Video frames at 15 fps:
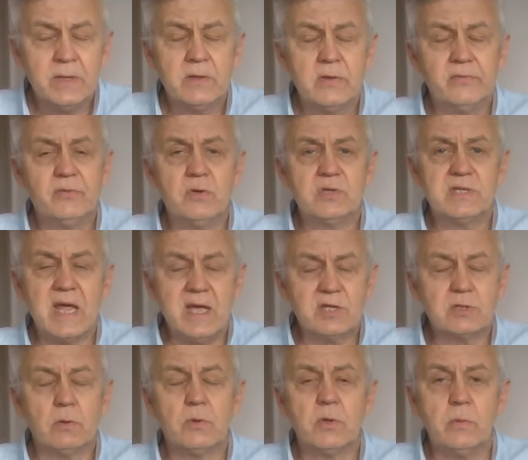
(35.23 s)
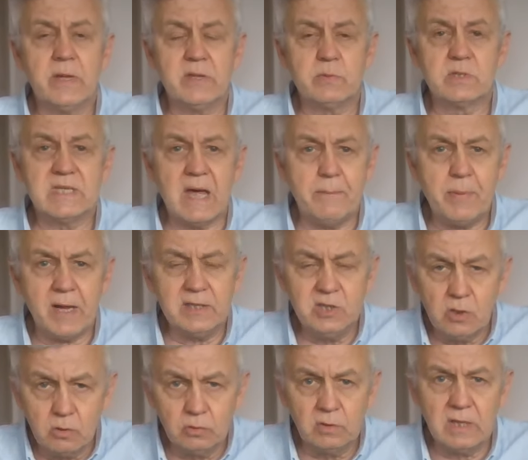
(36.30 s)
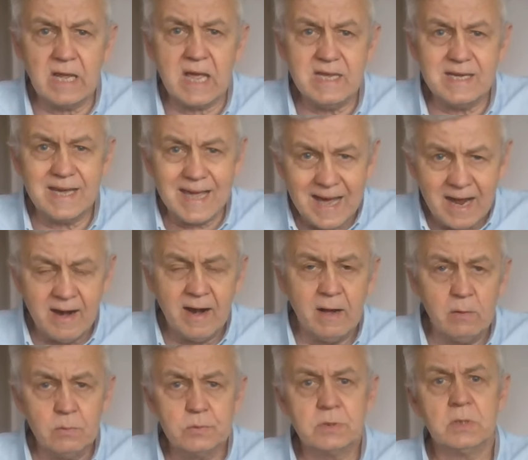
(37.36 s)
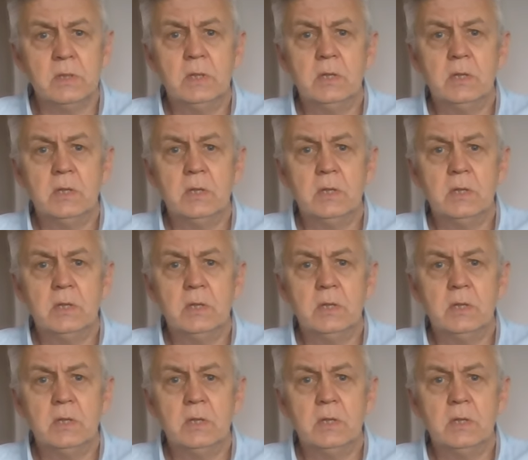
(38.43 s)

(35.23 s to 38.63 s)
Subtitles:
The first day or so, the weather was that bad, you couldn't get your car out.